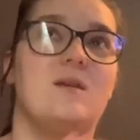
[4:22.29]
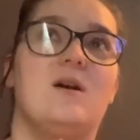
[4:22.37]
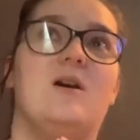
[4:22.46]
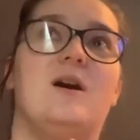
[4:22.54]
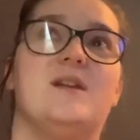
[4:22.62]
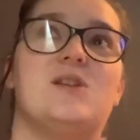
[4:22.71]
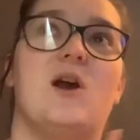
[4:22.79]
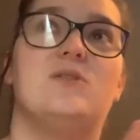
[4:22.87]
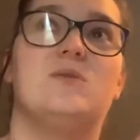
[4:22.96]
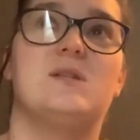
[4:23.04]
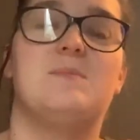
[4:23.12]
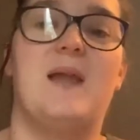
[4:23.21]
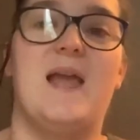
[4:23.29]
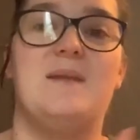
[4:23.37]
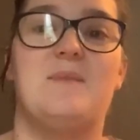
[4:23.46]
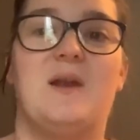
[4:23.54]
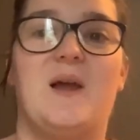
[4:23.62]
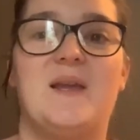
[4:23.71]
Oh, it's hard to explain,
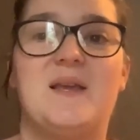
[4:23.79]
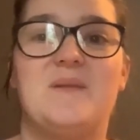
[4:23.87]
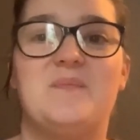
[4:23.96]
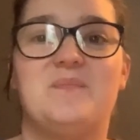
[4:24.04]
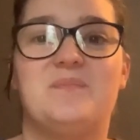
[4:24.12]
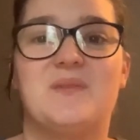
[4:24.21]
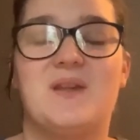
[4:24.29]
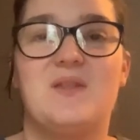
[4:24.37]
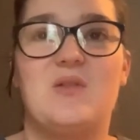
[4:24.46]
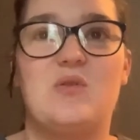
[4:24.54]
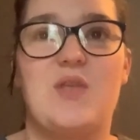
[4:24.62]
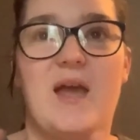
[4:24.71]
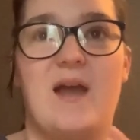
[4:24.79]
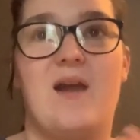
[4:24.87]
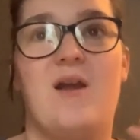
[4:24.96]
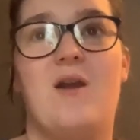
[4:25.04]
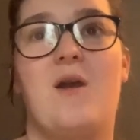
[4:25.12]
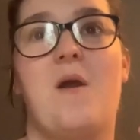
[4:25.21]
but like
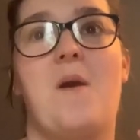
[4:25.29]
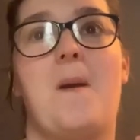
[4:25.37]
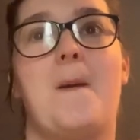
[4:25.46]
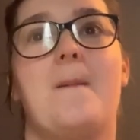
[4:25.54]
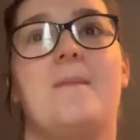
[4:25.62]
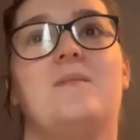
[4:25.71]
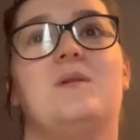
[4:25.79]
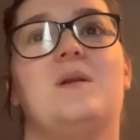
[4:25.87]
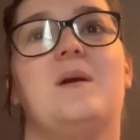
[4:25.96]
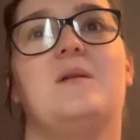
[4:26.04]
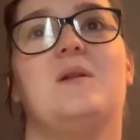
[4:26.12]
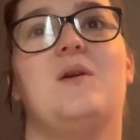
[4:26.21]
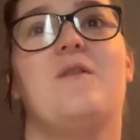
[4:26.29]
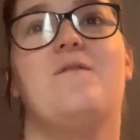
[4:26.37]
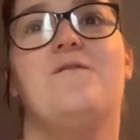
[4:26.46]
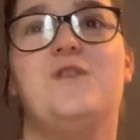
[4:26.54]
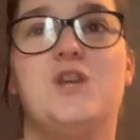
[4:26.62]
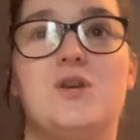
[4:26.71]
their
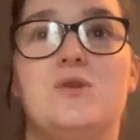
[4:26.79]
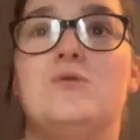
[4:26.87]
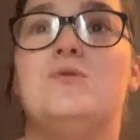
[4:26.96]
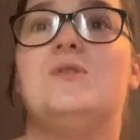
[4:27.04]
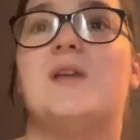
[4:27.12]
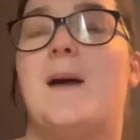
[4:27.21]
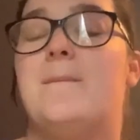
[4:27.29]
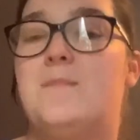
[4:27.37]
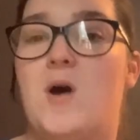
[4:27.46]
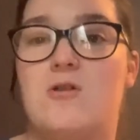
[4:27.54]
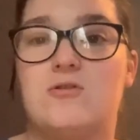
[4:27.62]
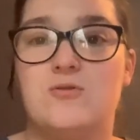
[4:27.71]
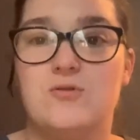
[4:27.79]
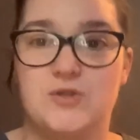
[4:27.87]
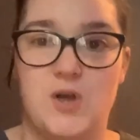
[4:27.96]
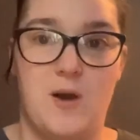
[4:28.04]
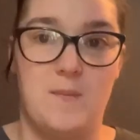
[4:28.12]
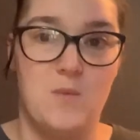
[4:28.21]
views and morals
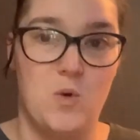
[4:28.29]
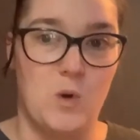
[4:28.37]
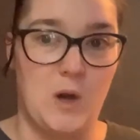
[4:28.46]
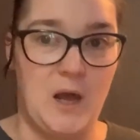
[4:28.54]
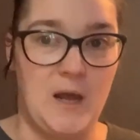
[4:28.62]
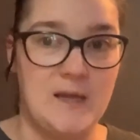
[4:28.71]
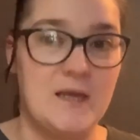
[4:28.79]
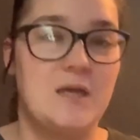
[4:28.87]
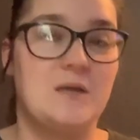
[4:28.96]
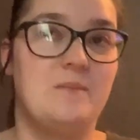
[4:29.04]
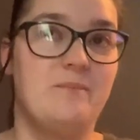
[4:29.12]
are more like,